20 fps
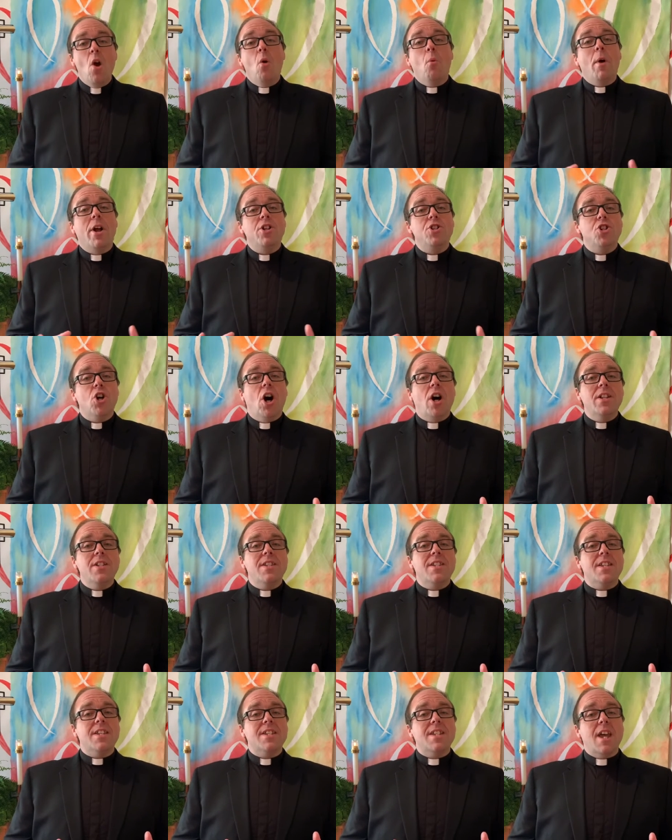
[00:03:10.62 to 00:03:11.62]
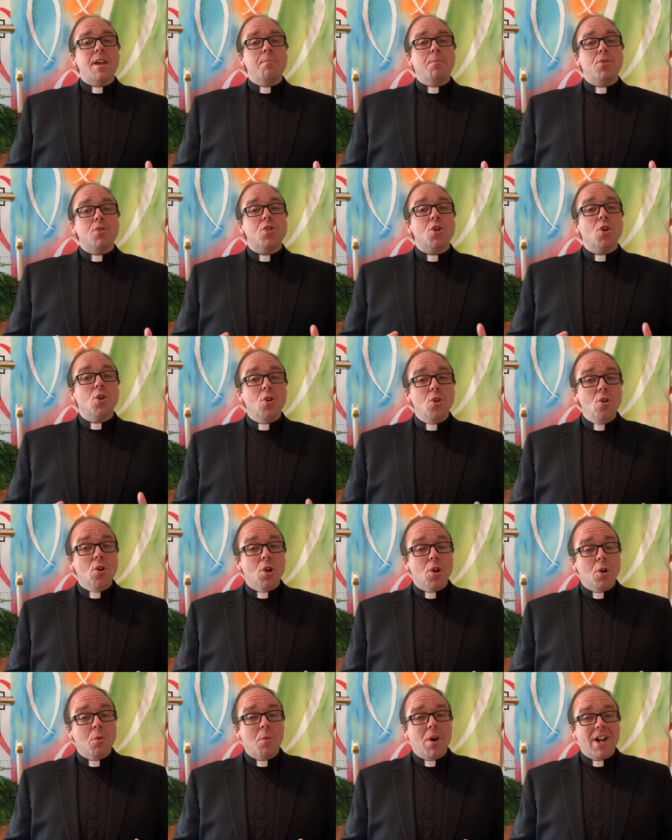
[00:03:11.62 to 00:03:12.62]
When John's disciples
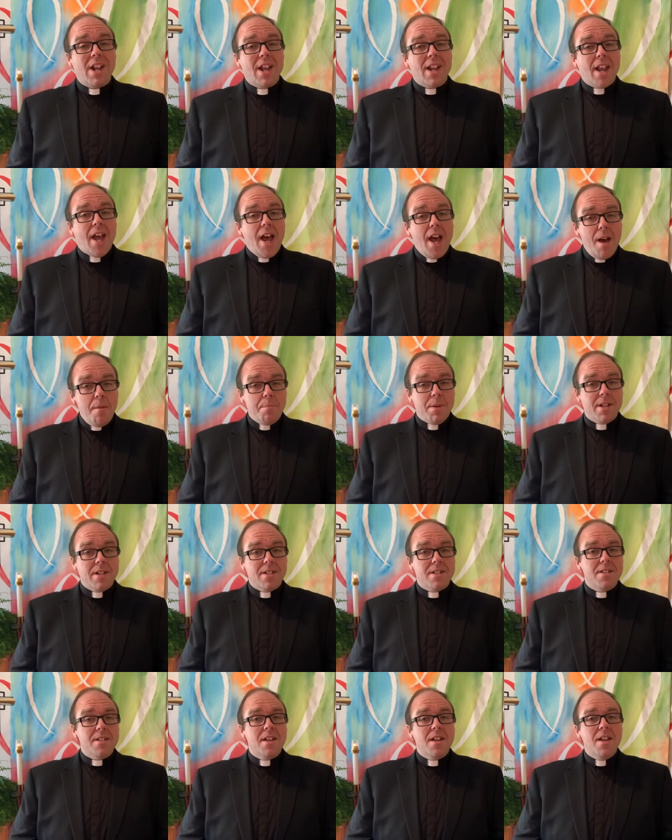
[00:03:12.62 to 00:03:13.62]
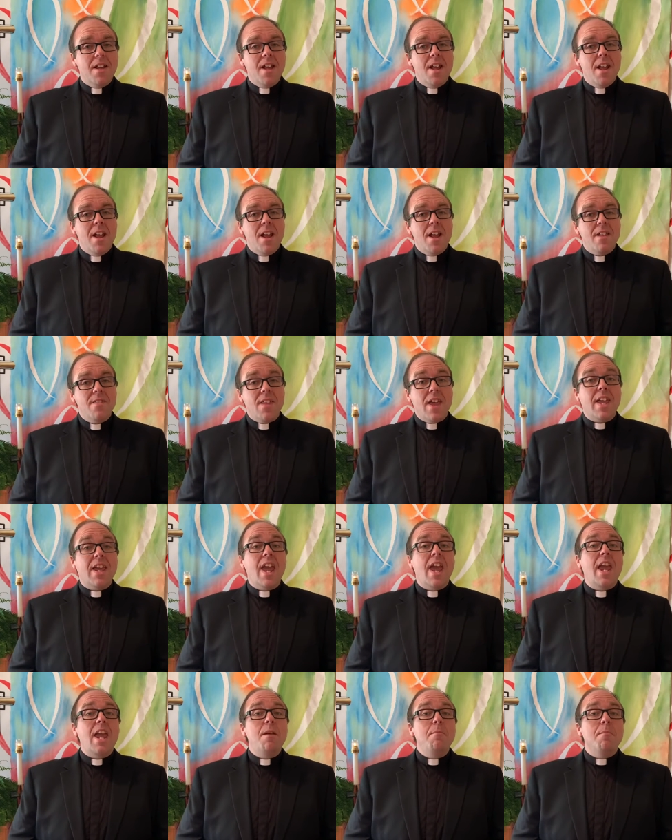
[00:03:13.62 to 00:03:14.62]
heard what had happened, they
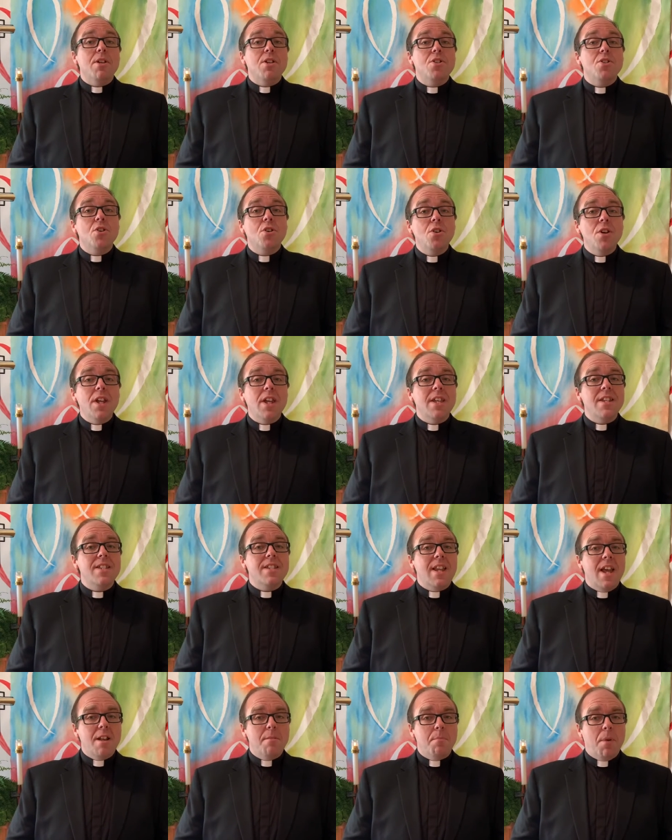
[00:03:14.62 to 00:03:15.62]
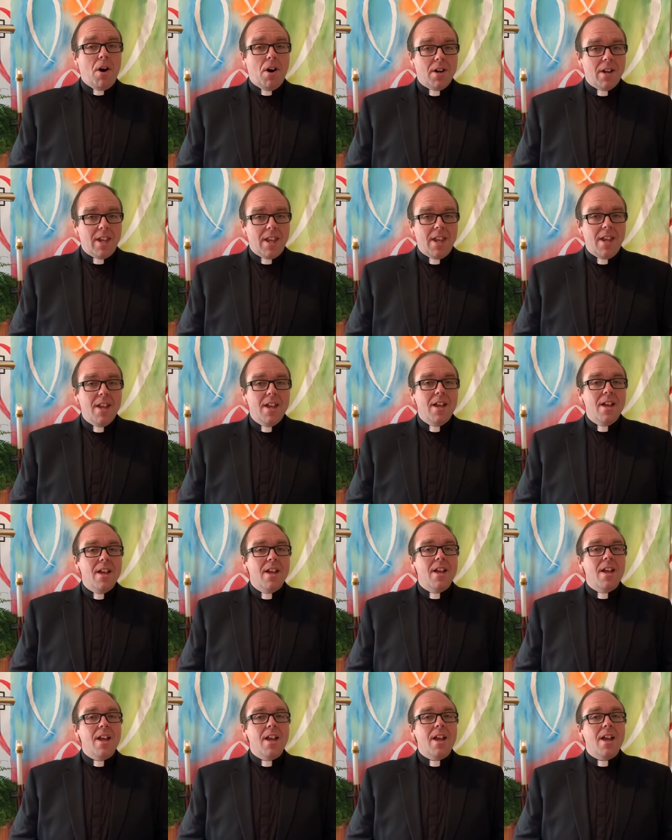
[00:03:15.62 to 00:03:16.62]
came and took his dead body
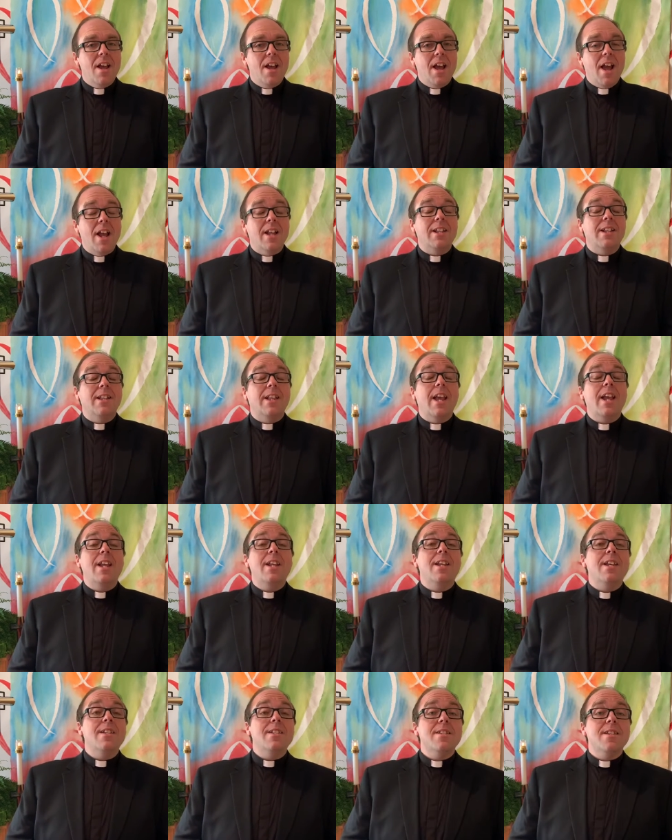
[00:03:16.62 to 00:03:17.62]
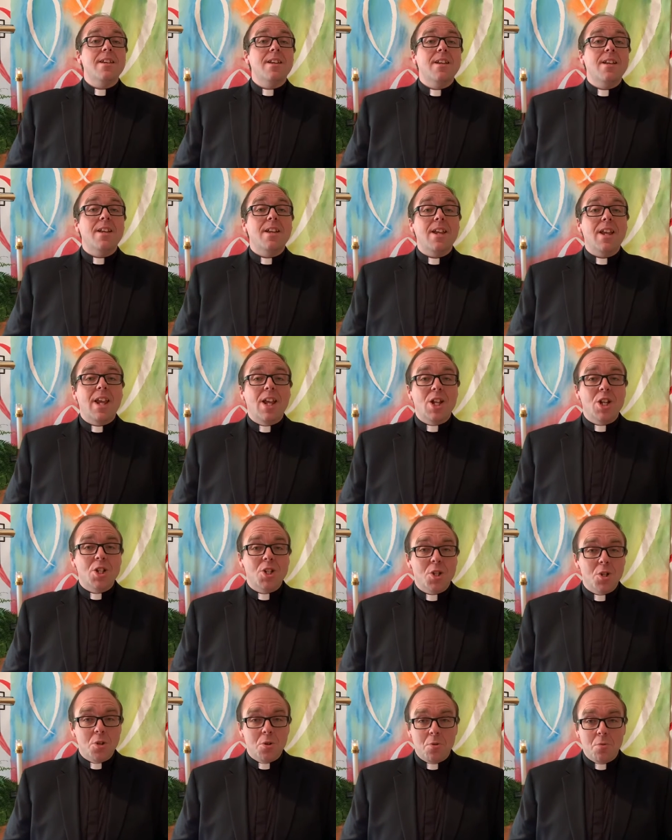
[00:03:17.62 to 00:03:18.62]
and laid it in a
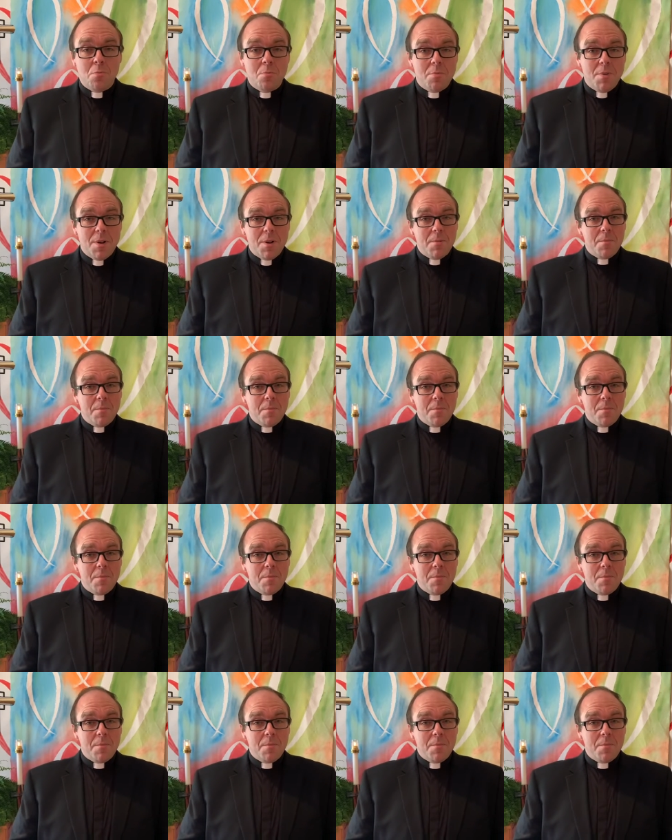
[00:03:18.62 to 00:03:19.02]
tomb.